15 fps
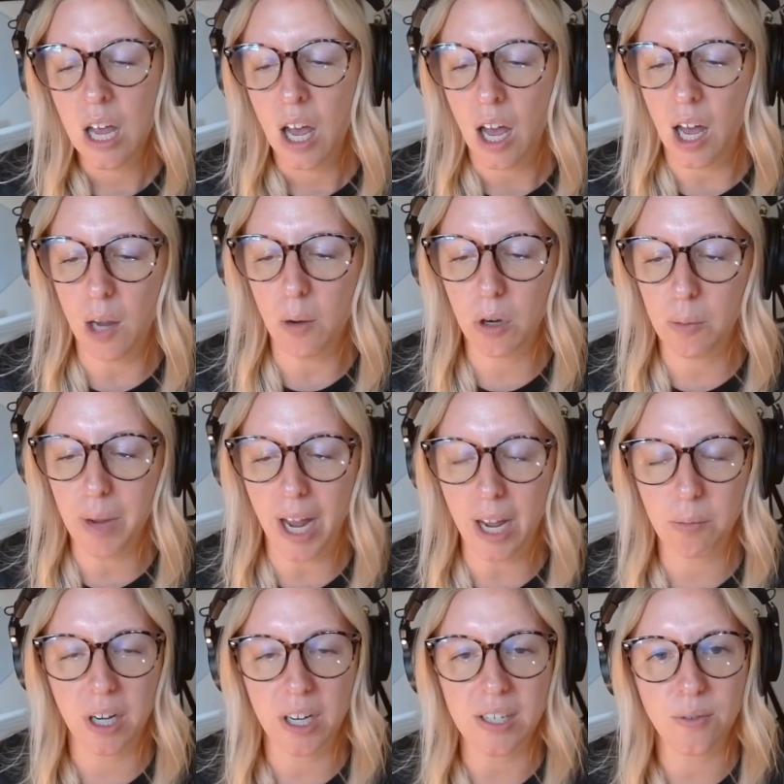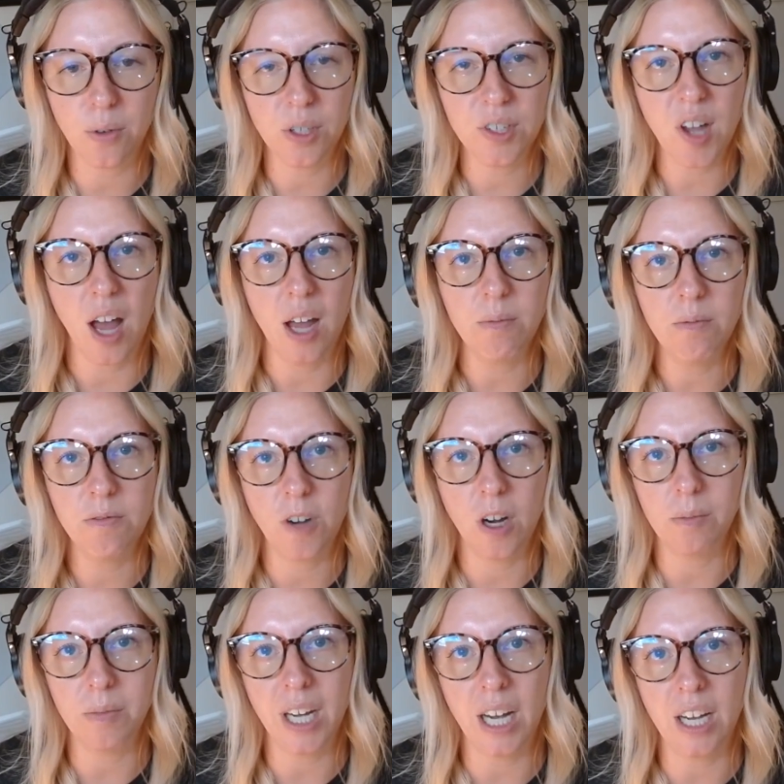I wore a back brace full time
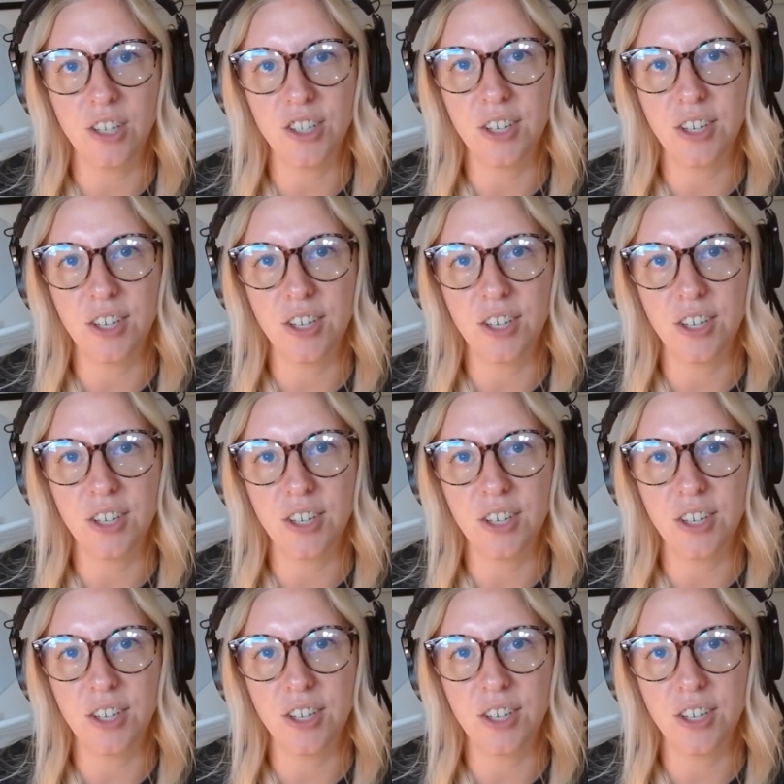from the age